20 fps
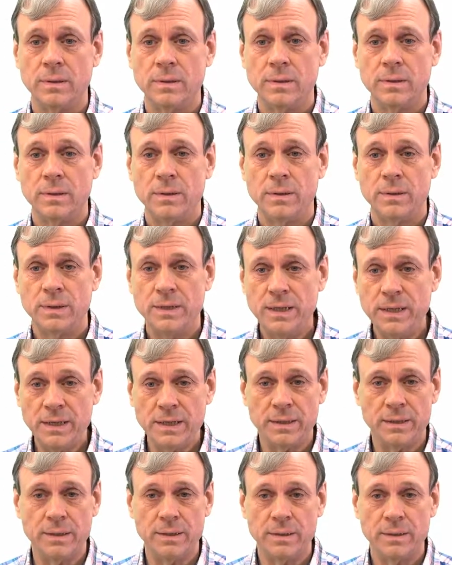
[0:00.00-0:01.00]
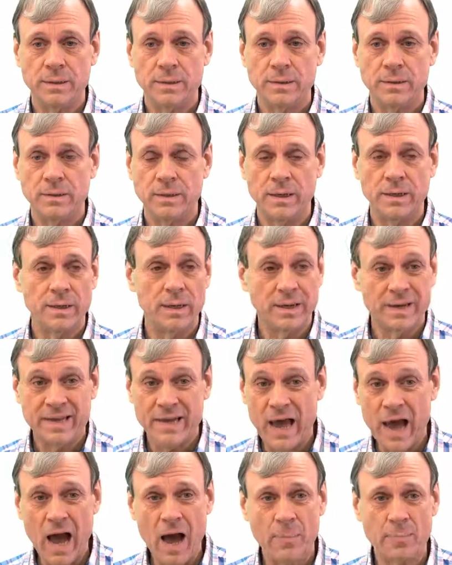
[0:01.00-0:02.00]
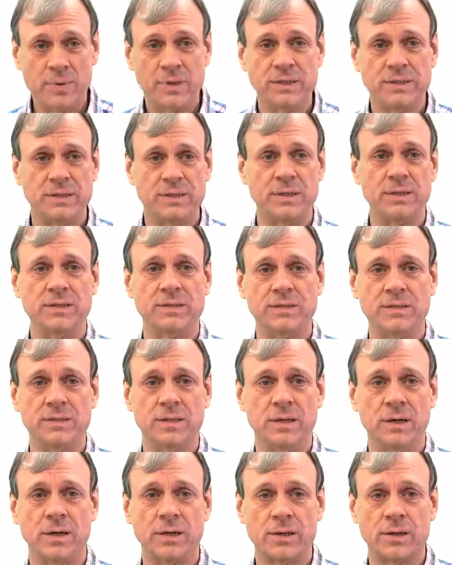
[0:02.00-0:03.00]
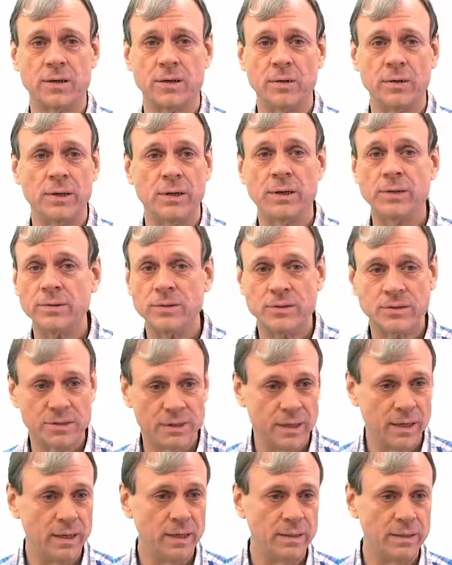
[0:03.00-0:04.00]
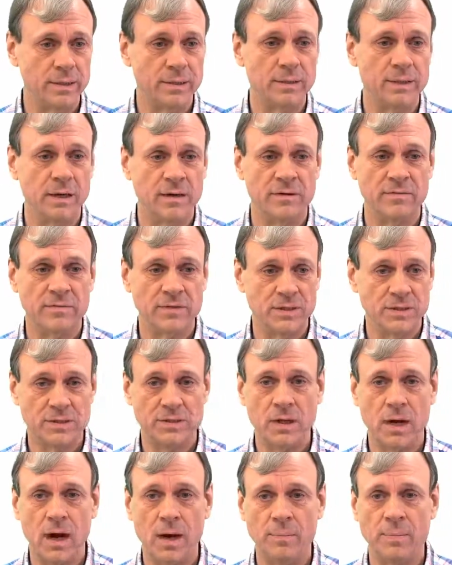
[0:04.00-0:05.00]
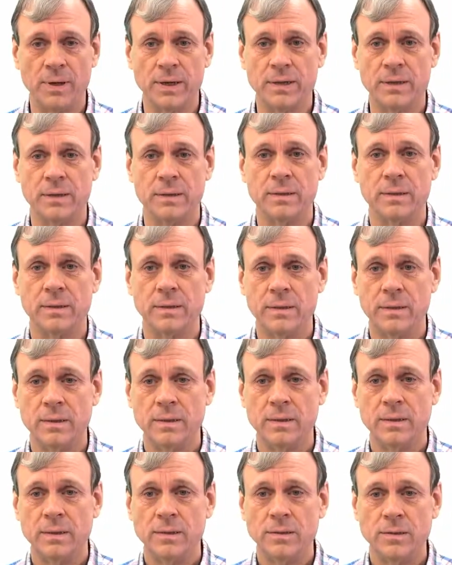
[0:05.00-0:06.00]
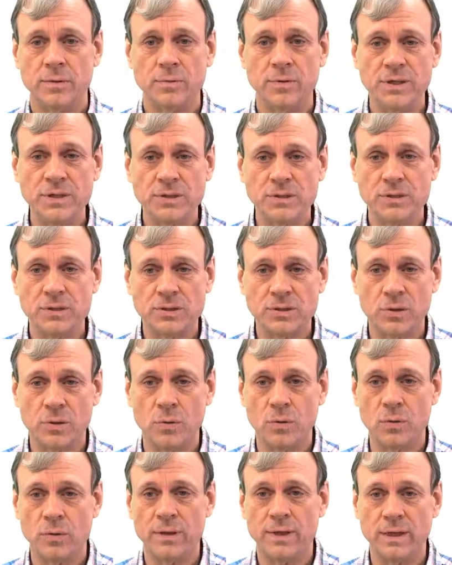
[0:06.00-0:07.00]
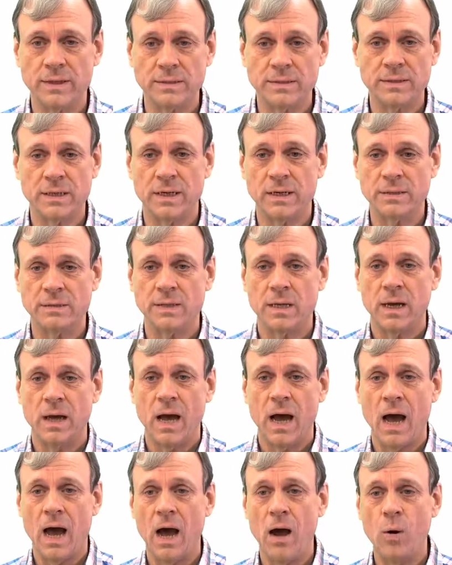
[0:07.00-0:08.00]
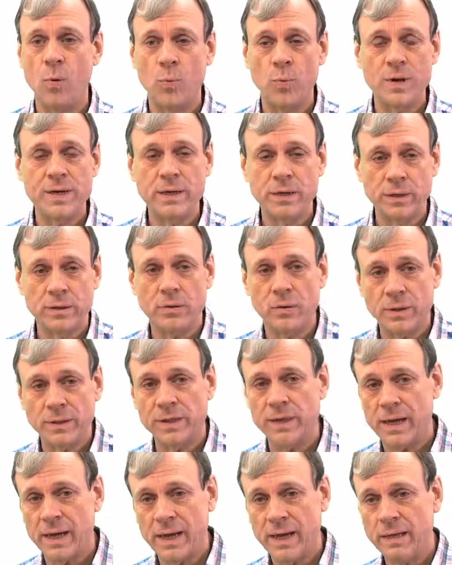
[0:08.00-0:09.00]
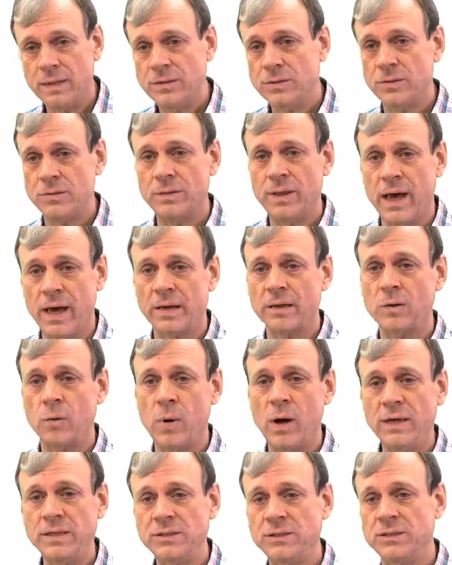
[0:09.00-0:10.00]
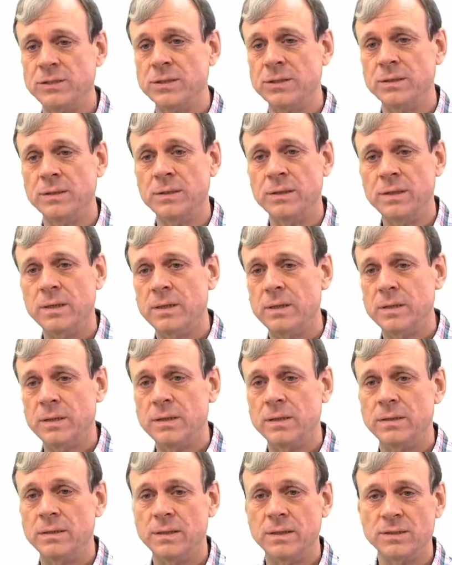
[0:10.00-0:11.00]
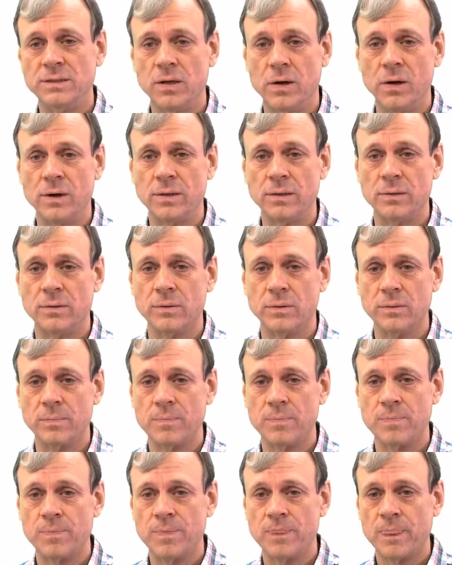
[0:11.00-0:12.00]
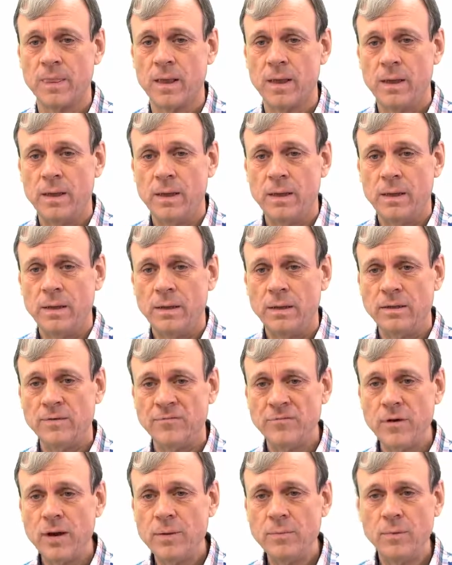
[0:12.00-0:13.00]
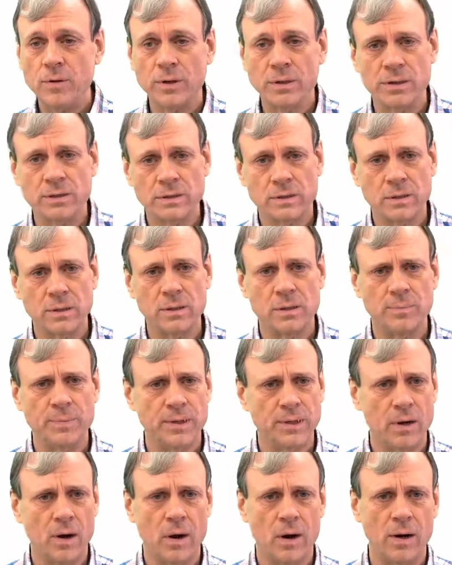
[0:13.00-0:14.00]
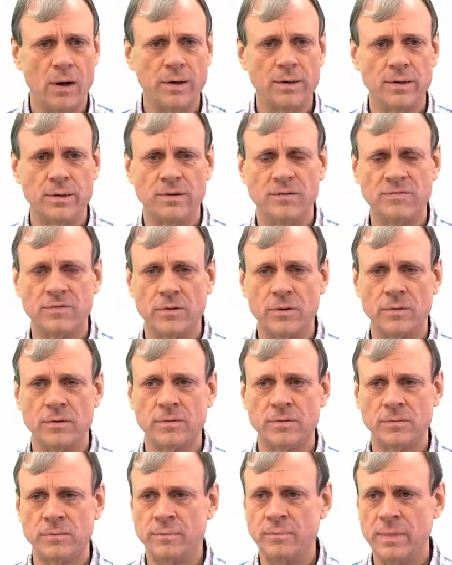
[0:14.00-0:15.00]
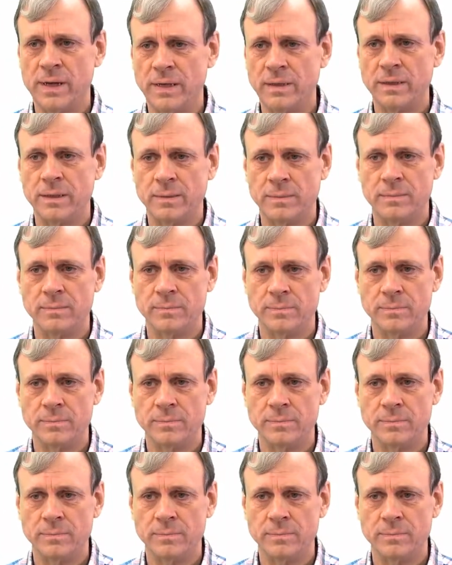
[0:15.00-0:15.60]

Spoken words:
Need, that a gap exists in our current understanding of this topic. The research goal then says how we are going to answer that question in this article. Now, the framework is a little bit harder for many